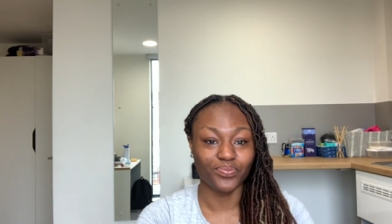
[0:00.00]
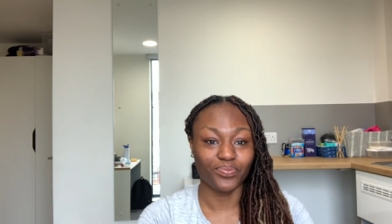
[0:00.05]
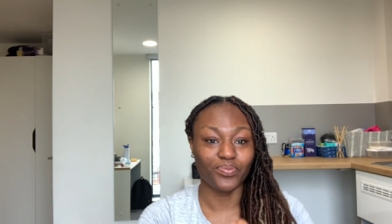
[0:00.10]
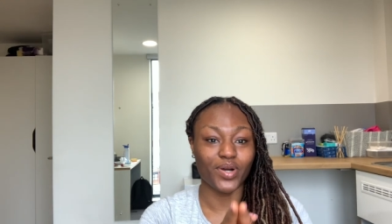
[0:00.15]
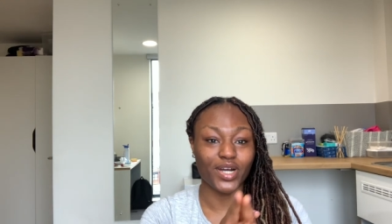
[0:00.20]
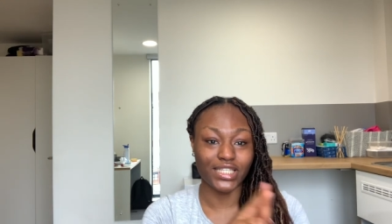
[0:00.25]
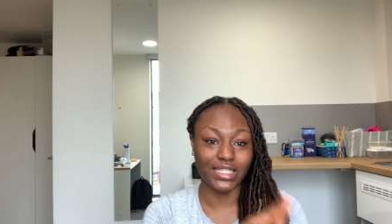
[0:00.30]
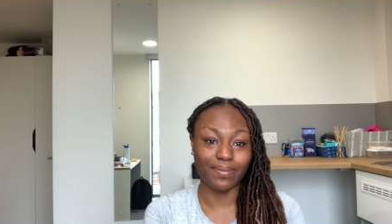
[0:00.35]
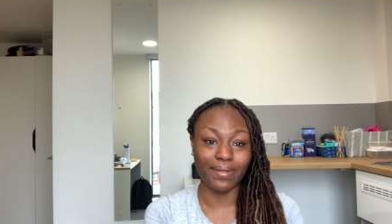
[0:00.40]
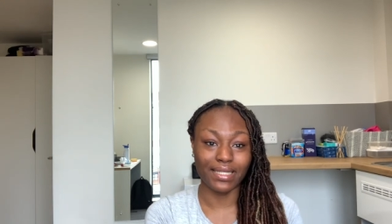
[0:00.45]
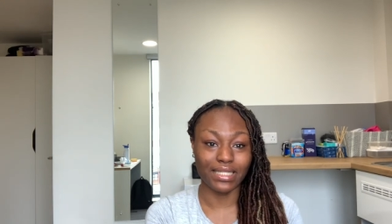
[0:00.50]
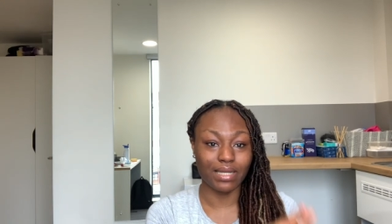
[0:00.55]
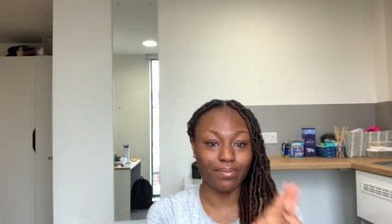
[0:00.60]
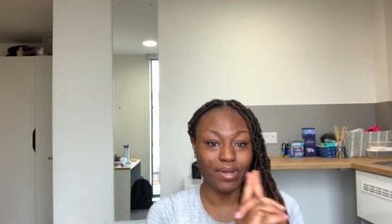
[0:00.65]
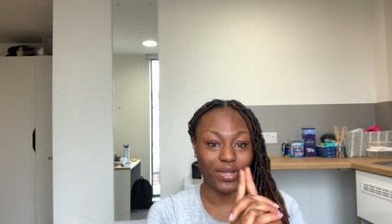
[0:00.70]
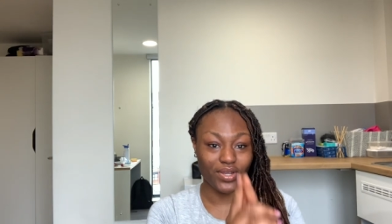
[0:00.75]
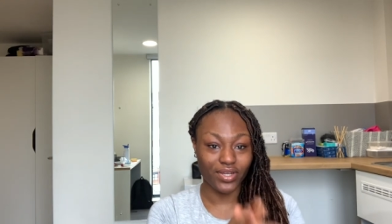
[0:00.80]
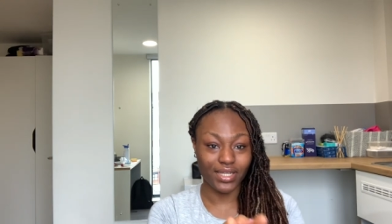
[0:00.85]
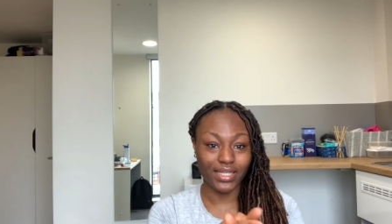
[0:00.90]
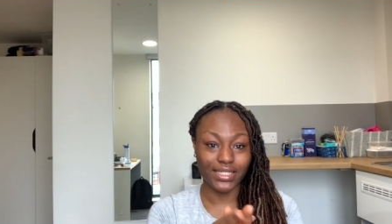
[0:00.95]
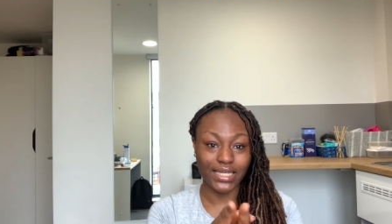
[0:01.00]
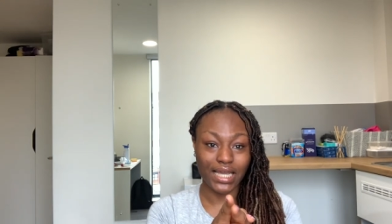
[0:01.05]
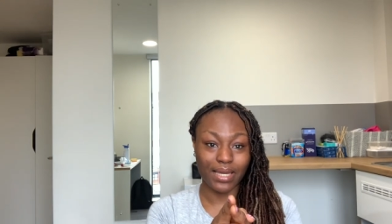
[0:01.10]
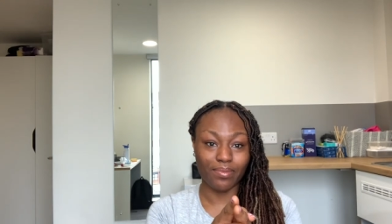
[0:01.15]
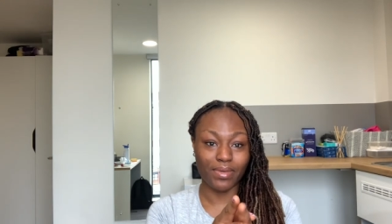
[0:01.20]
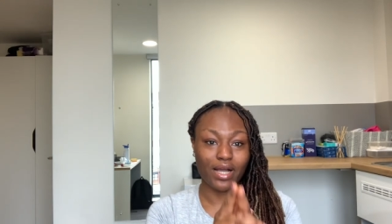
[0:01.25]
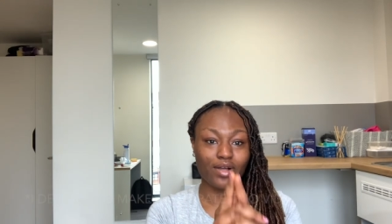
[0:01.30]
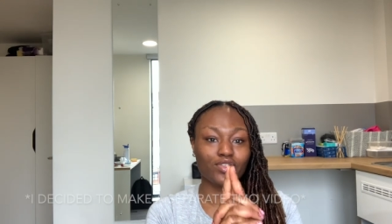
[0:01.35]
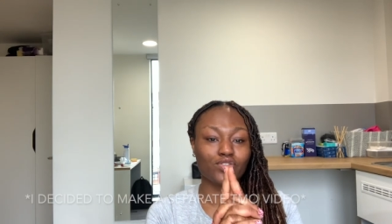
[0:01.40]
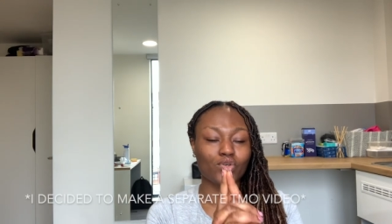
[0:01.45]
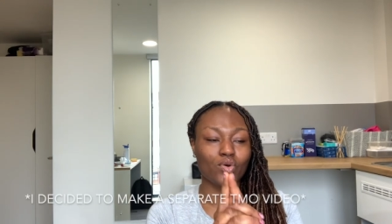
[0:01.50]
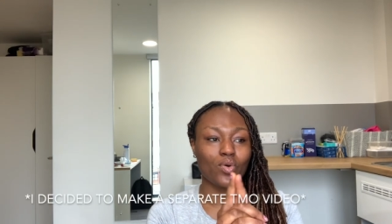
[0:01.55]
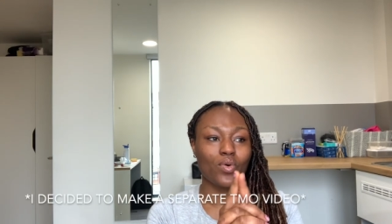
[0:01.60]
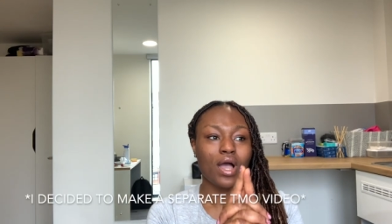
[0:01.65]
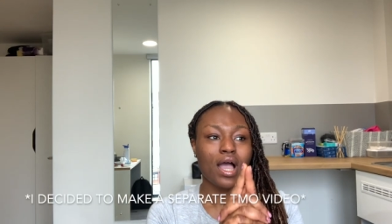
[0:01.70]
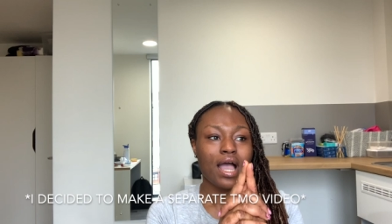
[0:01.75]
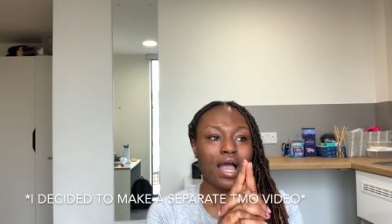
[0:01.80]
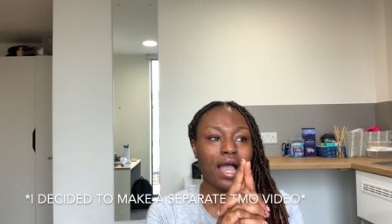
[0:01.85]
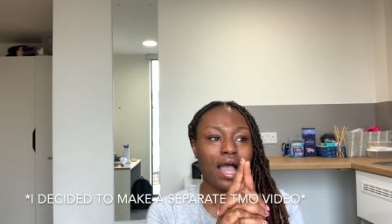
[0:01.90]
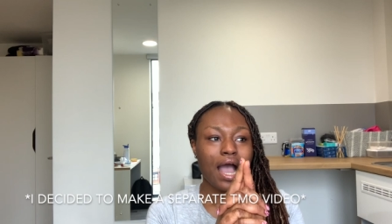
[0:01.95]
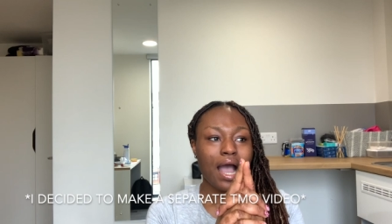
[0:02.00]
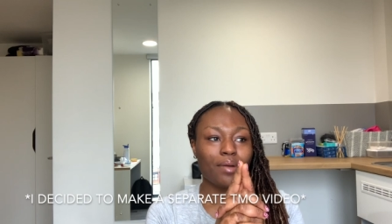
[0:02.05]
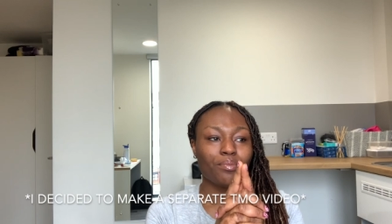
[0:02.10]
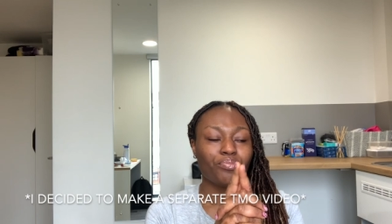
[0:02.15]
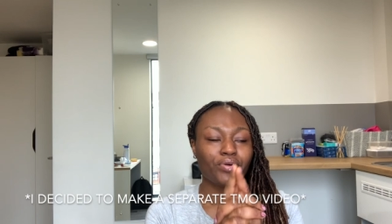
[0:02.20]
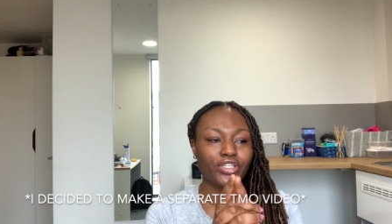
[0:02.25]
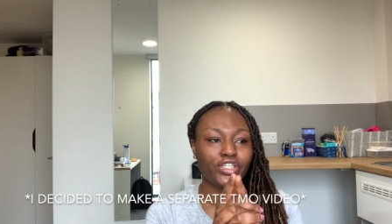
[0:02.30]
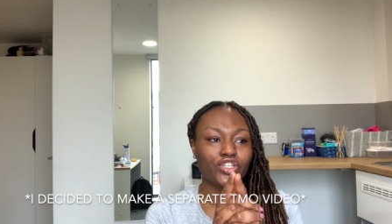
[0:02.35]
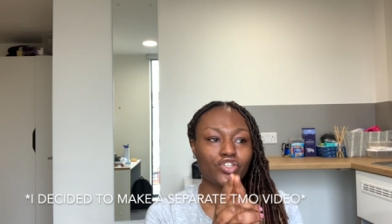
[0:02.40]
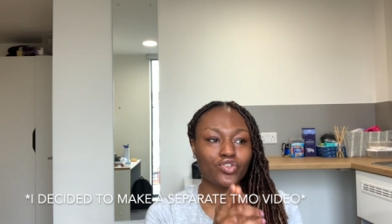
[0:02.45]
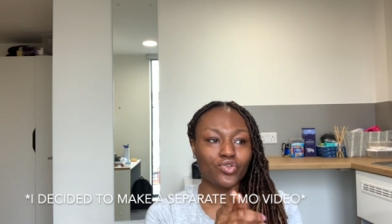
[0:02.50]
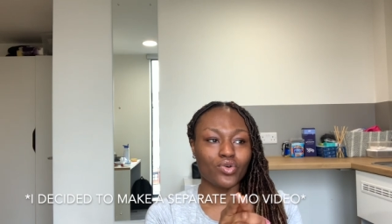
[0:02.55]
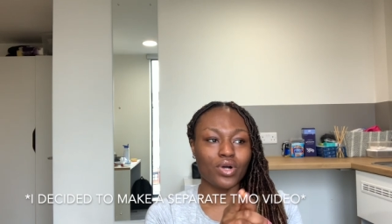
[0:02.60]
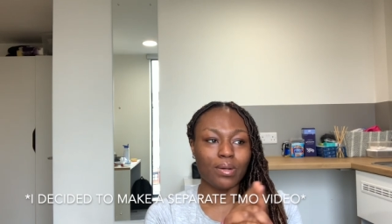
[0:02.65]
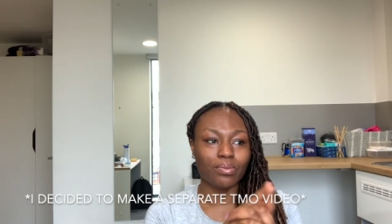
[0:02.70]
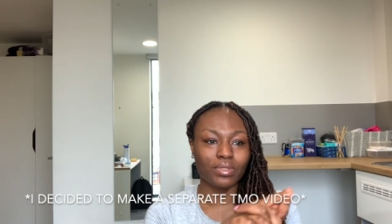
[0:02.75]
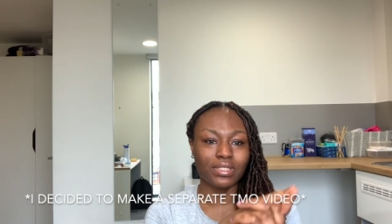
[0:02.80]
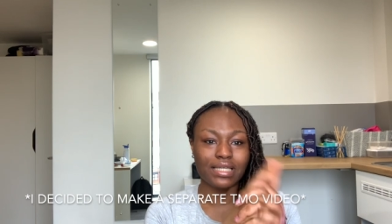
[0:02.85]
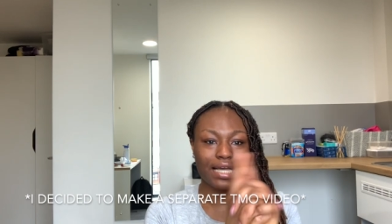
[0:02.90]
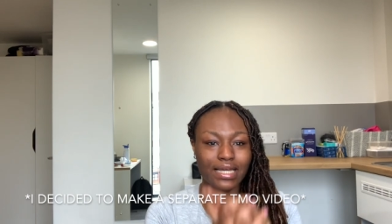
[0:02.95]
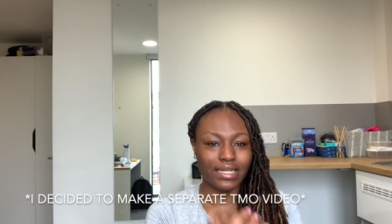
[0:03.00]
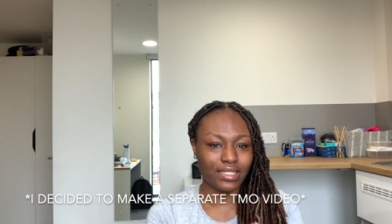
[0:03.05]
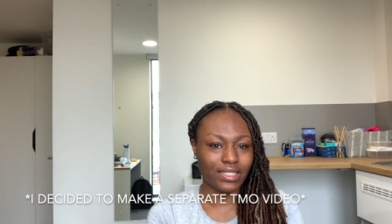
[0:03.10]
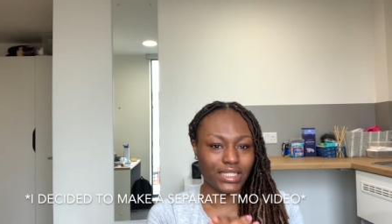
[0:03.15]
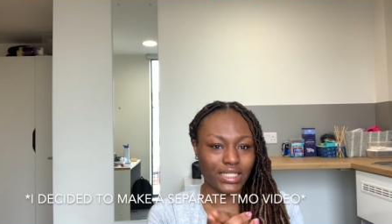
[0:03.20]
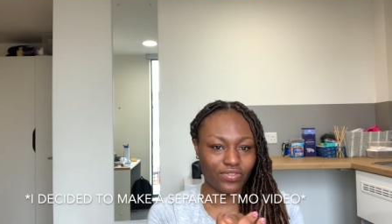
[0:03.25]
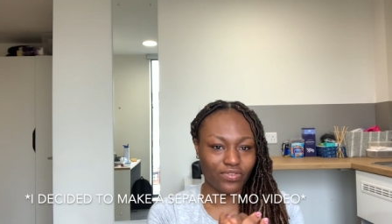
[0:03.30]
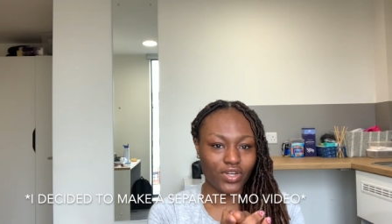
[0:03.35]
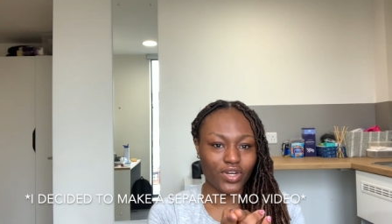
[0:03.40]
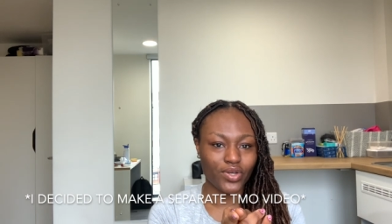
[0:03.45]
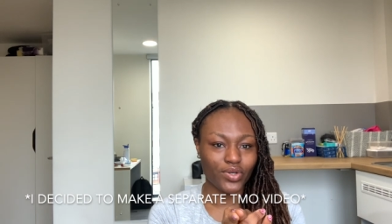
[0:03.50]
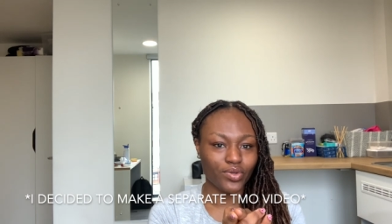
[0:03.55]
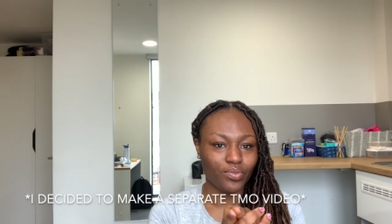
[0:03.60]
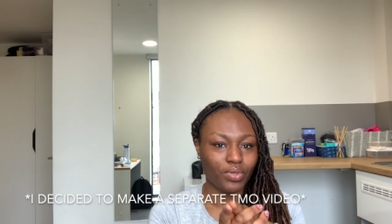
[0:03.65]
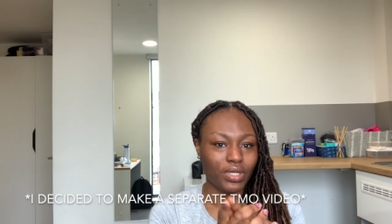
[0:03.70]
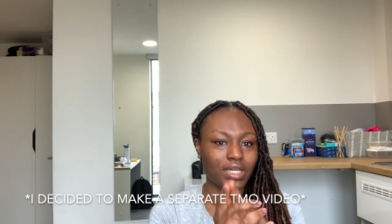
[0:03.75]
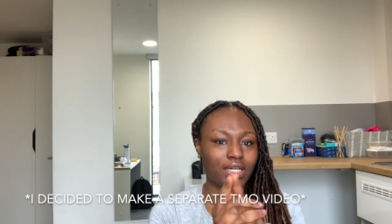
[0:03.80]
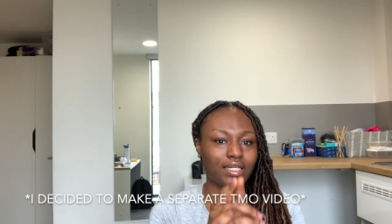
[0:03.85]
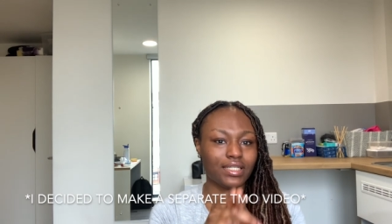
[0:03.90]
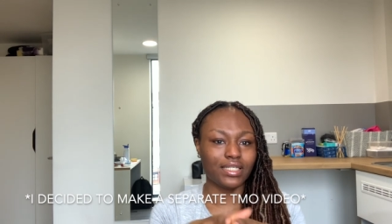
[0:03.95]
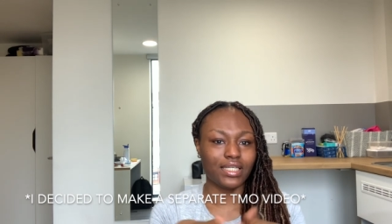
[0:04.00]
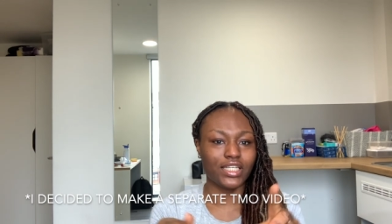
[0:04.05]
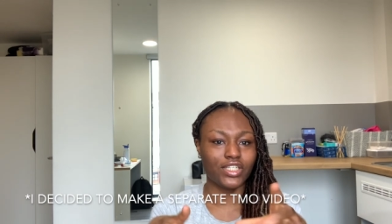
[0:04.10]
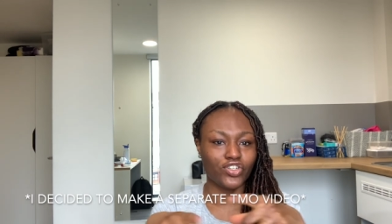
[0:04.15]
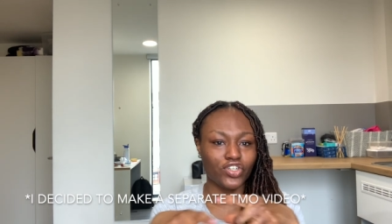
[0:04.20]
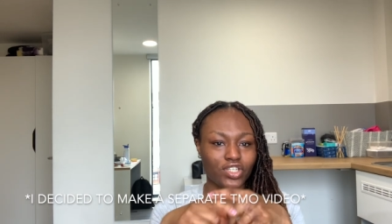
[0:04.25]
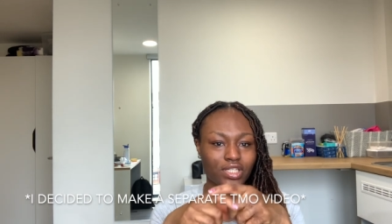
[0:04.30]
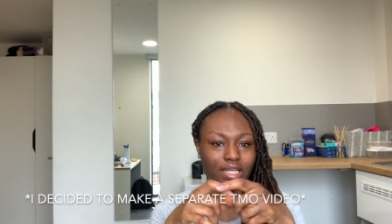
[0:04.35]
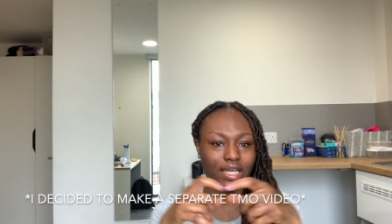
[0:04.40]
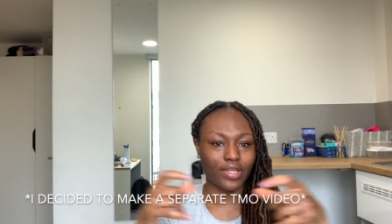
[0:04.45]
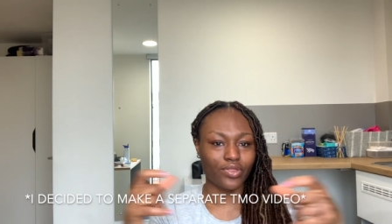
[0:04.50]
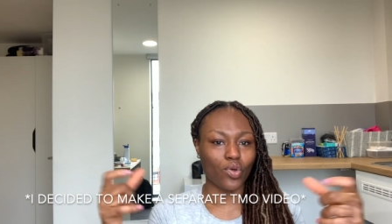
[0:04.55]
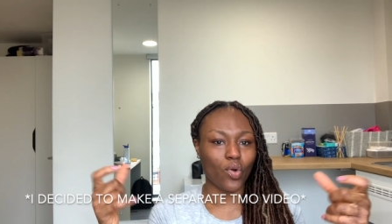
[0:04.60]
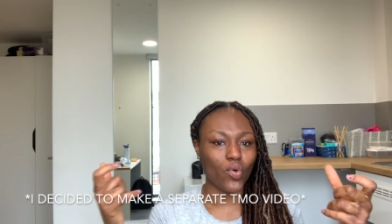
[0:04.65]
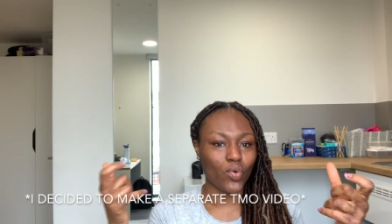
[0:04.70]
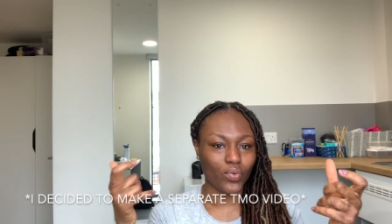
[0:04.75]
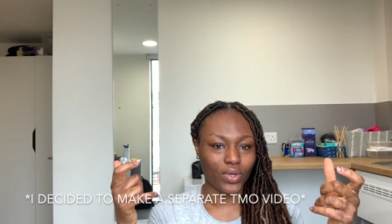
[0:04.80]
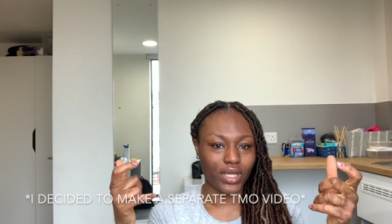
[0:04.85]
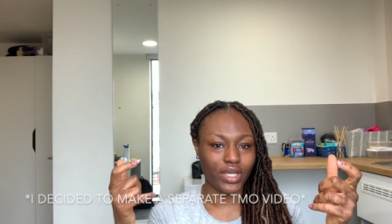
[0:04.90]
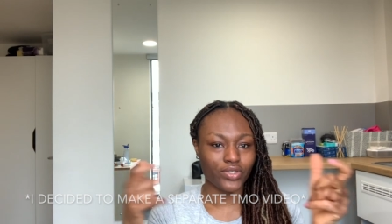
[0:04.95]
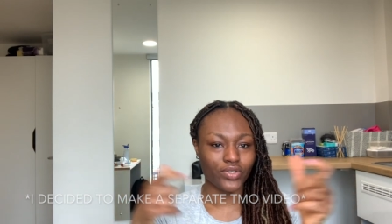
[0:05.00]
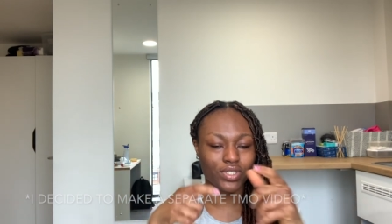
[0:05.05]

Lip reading: participating my uni take me out, so I'm pretty sure I'm going to add it to this video because it's just like the whole week.